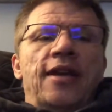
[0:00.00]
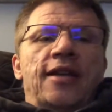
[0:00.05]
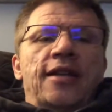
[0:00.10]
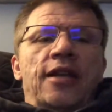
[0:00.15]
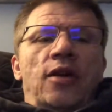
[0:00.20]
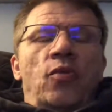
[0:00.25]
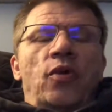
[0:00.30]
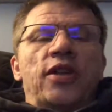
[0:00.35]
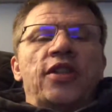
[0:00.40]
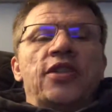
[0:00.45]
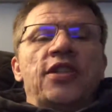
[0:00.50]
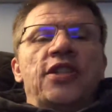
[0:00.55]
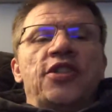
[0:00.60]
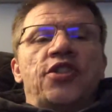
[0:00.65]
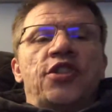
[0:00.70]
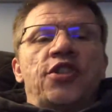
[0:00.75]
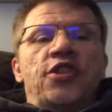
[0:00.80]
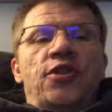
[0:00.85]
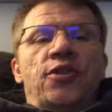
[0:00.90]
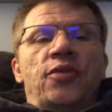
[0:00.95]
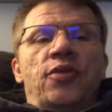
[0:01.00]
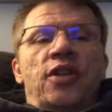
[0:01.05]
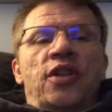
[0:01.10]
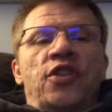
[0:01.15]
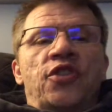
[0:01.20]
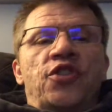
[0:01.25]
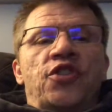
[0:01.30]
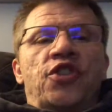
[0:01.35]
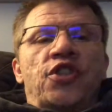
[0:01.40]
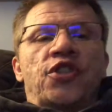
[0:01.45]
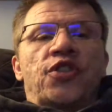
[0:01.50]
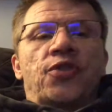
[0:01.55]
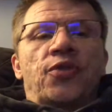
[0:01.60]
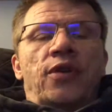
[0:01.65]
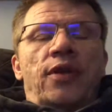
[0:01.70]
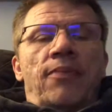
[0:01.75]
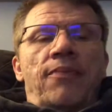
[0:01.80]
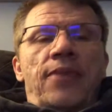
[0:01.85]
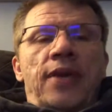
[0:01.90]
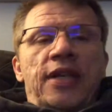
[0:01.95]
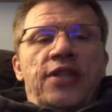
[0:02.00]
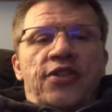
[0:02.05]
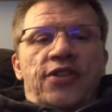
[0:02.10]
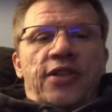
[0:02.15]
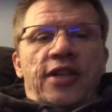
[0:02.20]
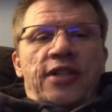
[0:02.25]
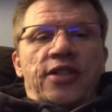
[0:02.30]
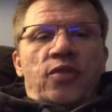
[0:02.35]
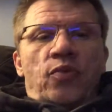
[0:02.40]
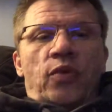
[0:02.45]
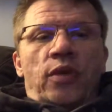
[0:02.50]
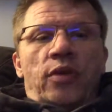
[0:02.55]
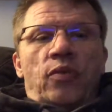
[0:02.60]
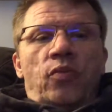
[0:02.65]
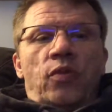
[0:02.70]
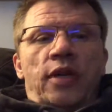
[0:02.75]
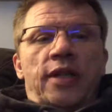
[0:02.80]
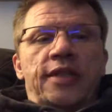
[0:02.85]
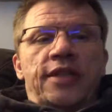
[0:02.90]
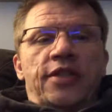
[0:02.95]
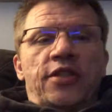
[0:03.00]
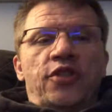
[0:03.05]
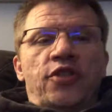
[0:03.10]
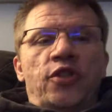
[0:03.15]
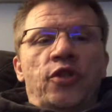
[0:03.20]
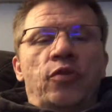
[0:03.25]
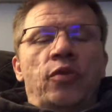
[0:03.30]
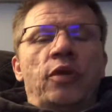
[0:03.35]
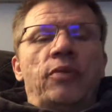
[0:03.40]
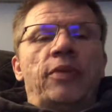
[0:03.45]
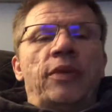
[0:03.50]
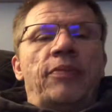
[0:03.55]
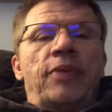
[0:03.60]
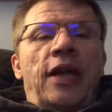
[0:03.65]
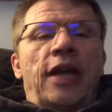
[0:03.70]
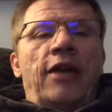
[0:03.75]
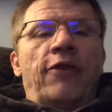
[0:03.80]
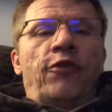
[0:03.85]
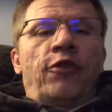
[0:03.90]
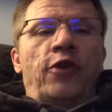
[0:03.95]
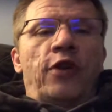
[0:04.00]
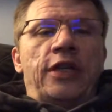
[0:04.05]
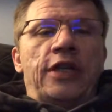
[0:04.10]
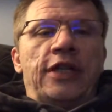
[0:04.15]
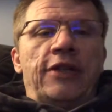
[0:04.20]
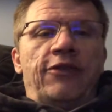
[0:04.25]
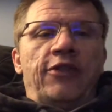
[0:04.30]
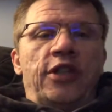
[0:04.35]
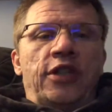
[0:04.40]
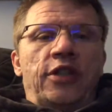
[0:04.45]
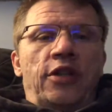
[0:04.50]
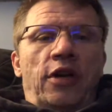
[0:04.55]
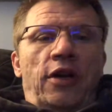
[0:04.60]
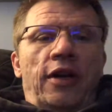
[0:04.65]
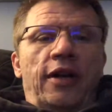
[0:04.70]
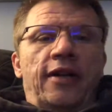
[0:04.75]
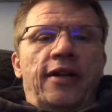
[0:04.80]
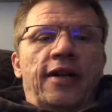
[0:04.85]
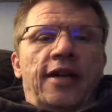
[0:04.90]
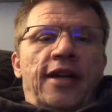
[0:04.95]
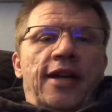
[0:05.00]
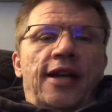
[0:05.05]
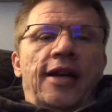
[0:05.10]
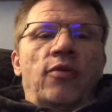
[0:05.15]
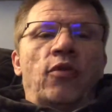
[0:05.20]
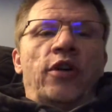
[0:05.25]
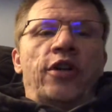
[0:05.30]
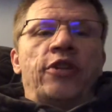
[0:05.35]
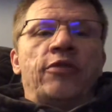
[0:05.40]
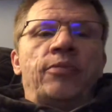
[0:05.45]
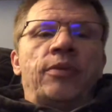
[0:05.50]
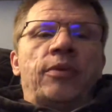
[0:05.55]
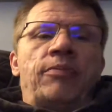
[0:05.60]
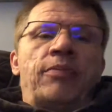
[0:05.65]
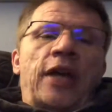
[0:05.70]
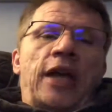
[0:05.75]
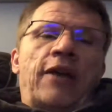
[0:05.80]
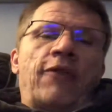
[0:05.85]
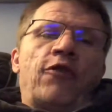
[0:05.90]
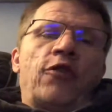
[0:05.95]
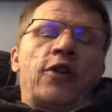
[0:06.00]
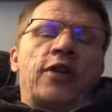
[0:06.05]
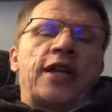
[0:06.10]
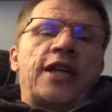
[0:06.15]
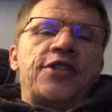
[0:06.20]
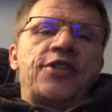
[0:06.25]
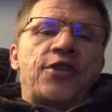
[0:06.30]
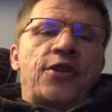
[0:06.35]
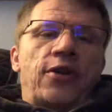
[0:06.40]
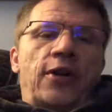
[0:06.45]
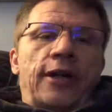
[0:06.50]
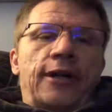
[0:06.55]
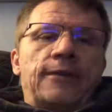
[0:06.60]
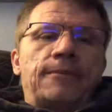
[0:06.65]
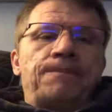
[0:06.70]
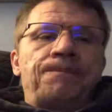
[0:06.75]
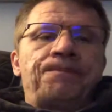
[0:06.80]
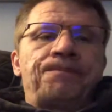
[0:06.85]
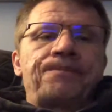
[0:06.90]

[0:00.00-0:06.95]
Now what you need to do is just sort of mix this with what you would be paying for an EV car and what you'd be paying for an ICE car.